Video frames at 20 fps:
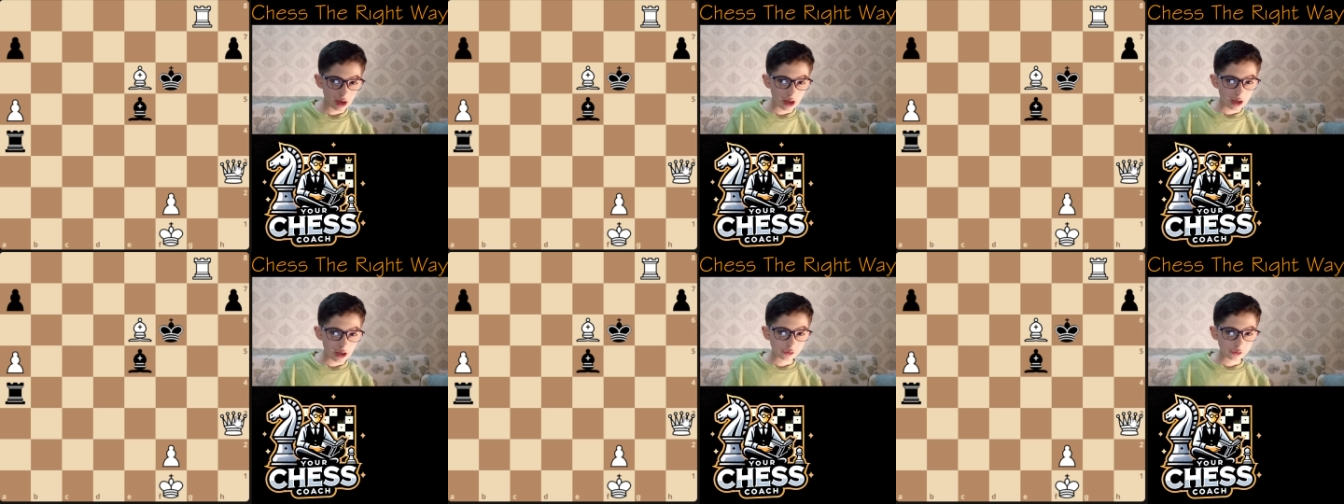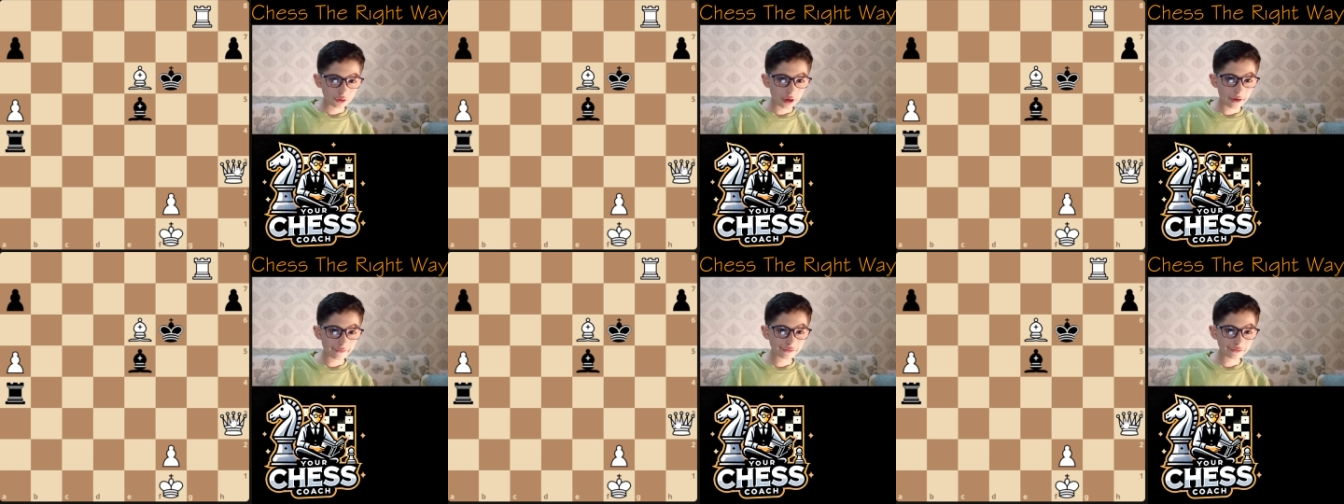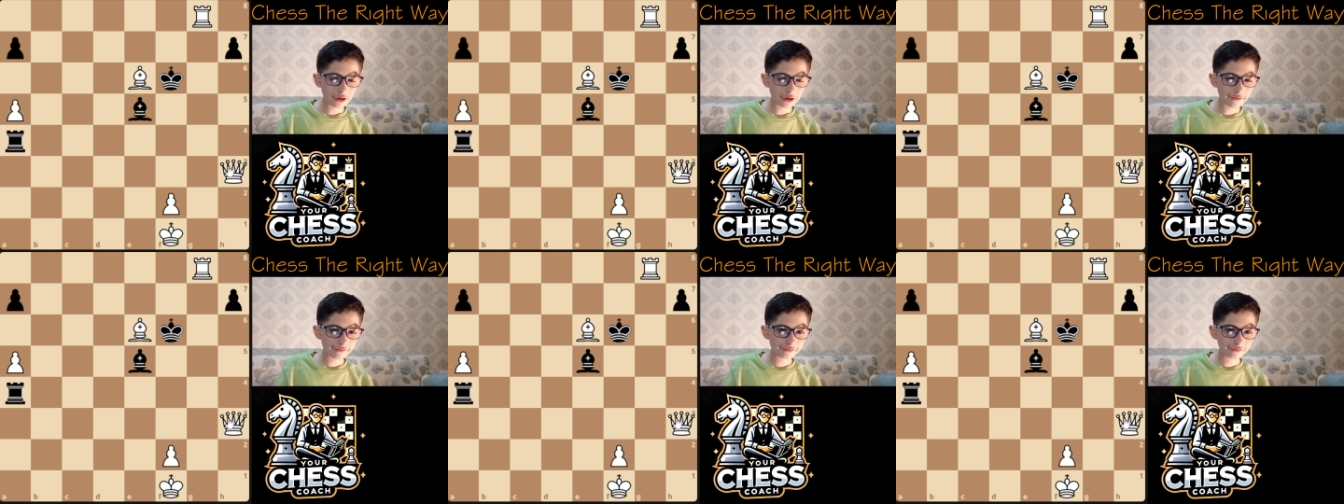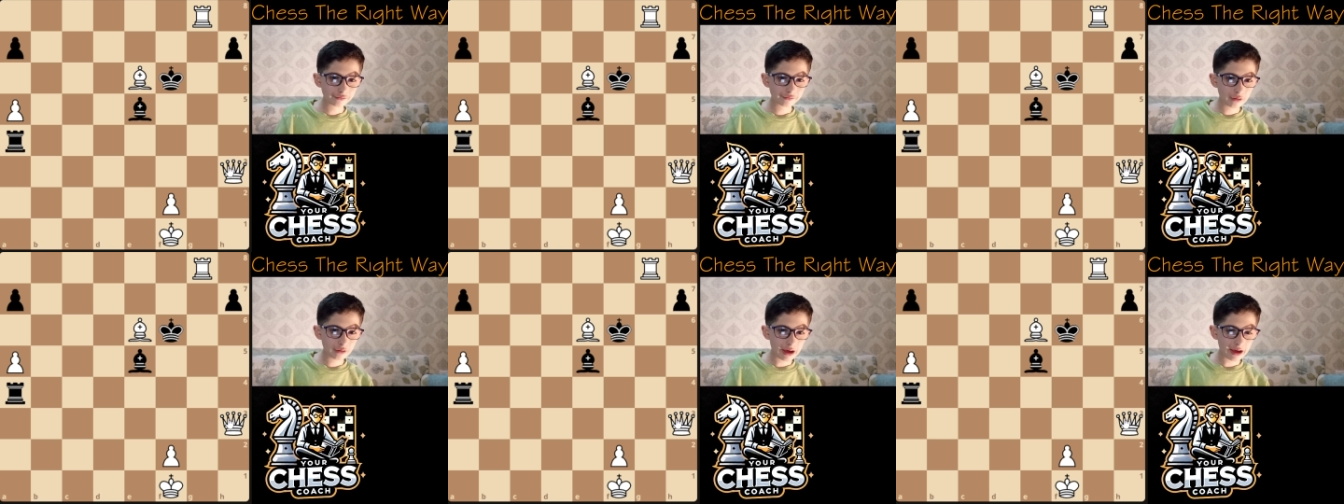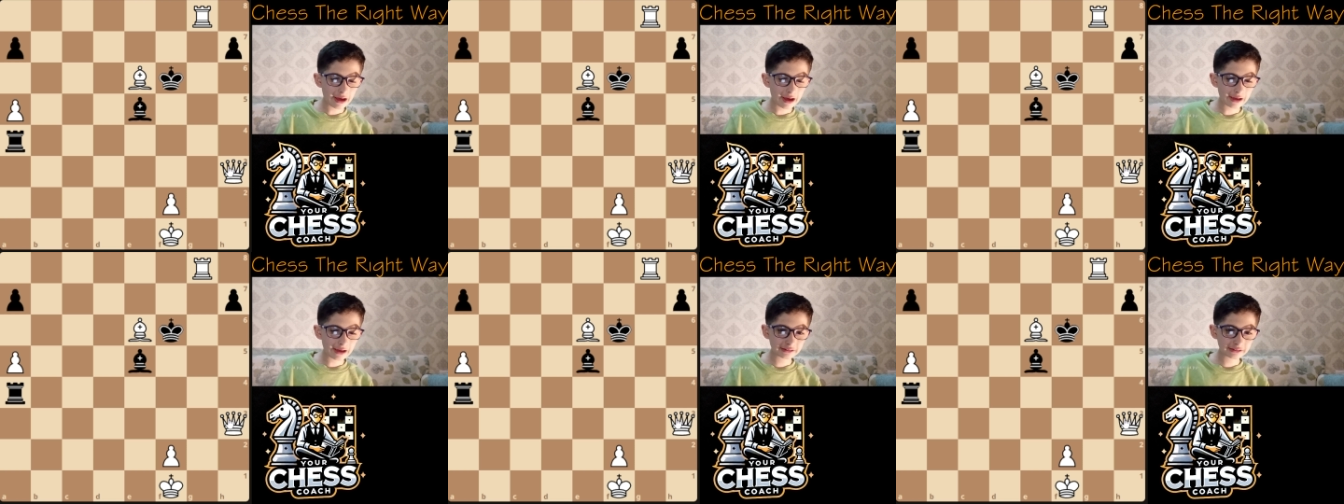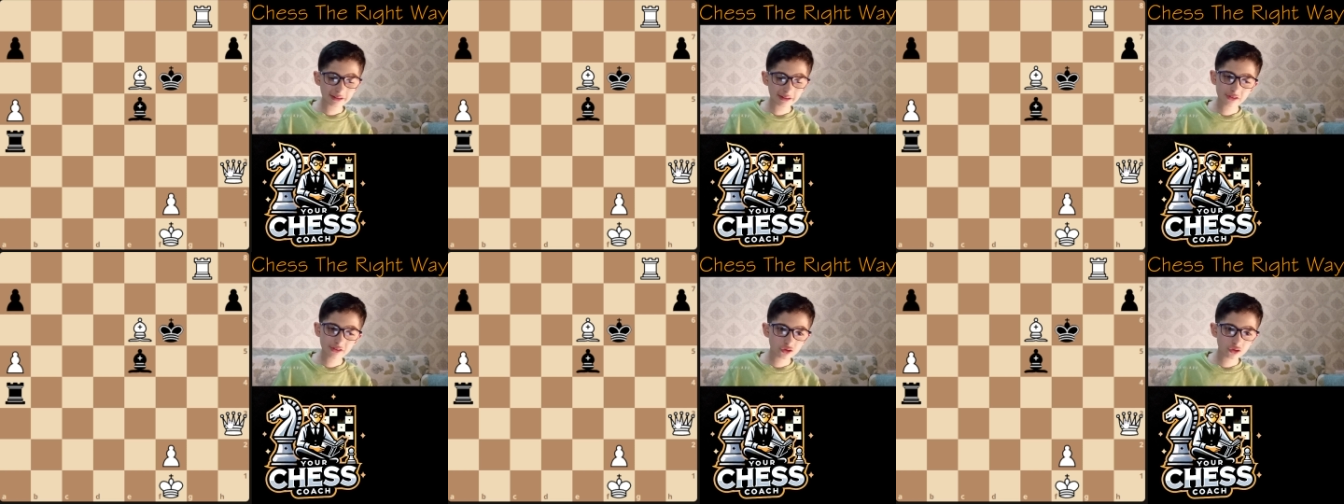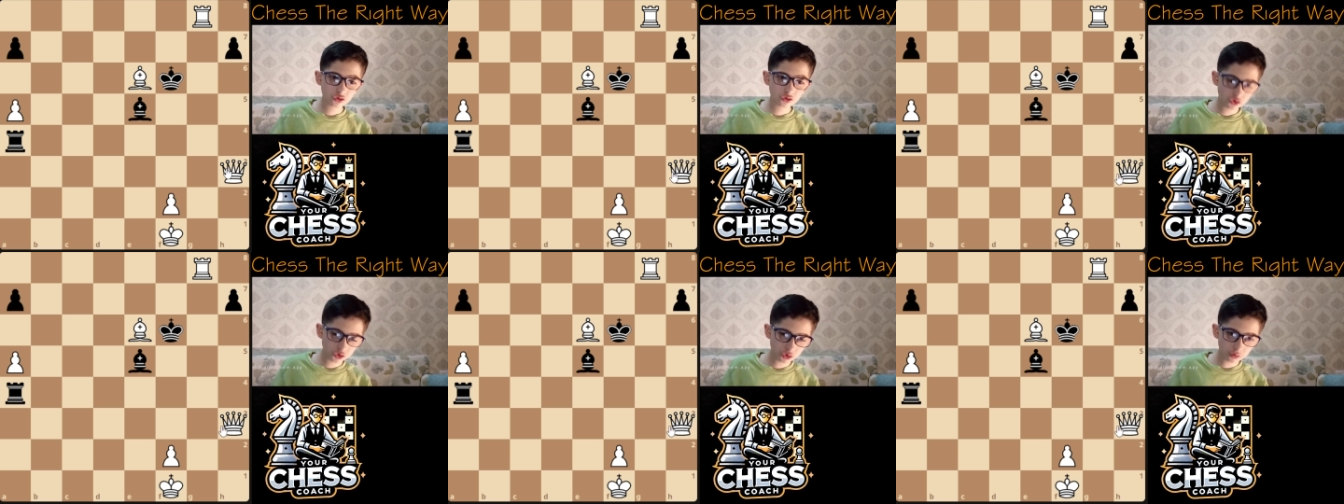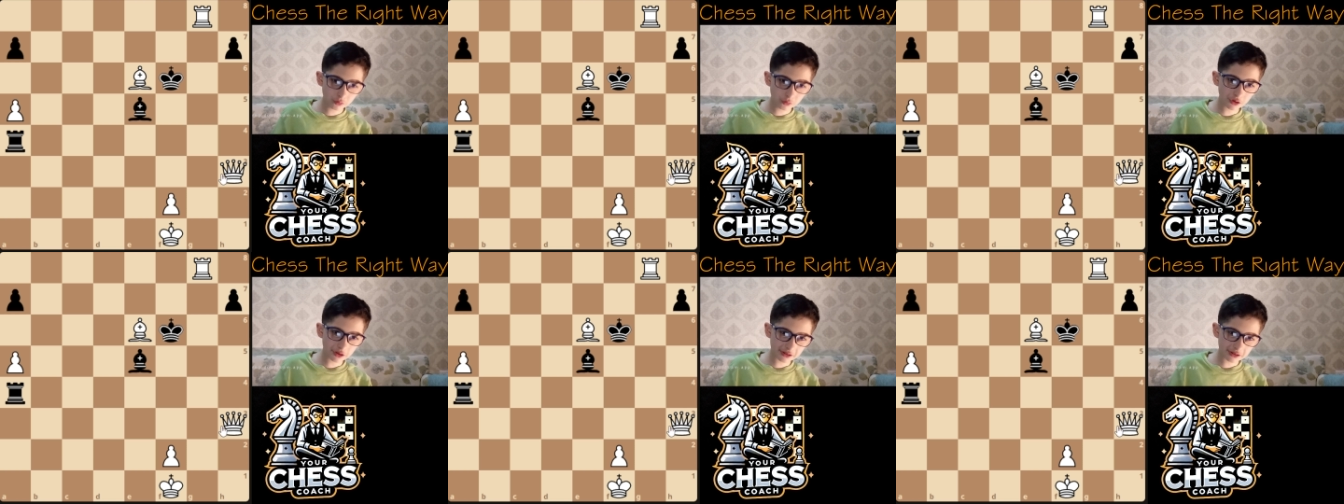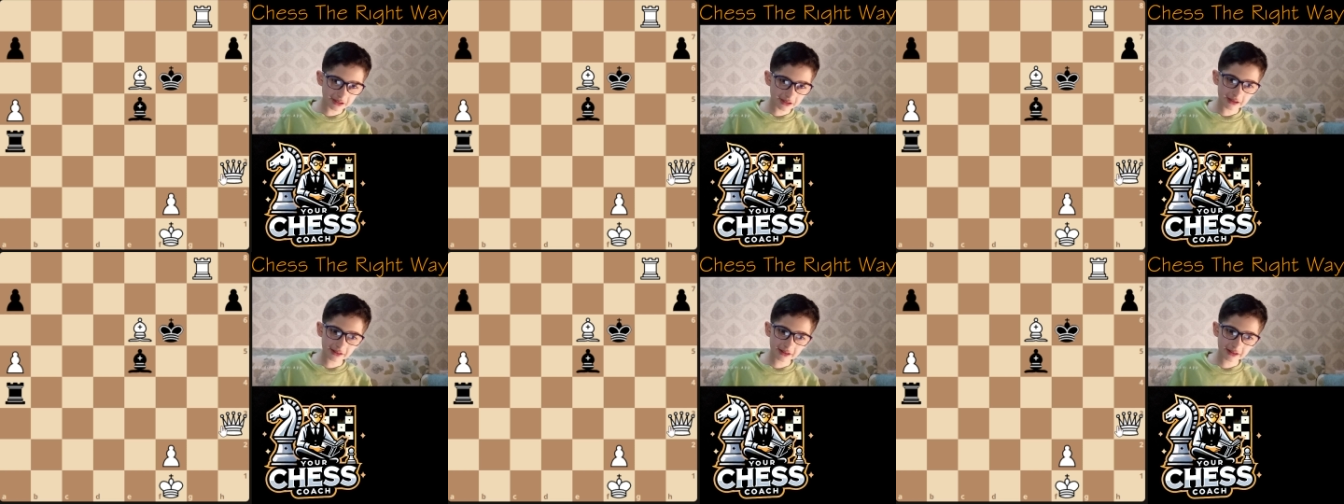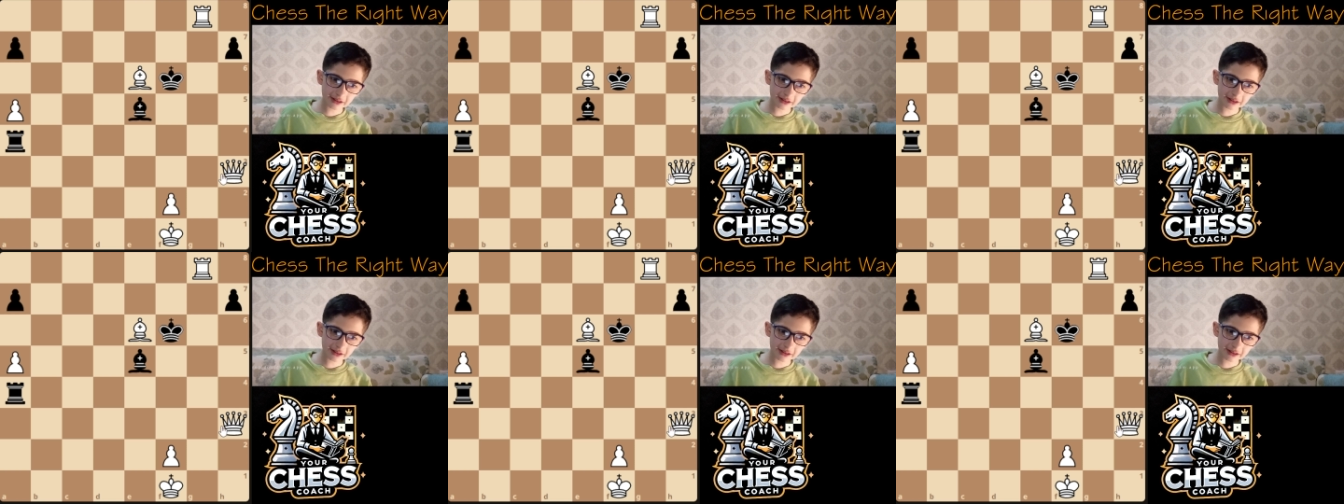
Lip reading: you have to have at least 2 more attacking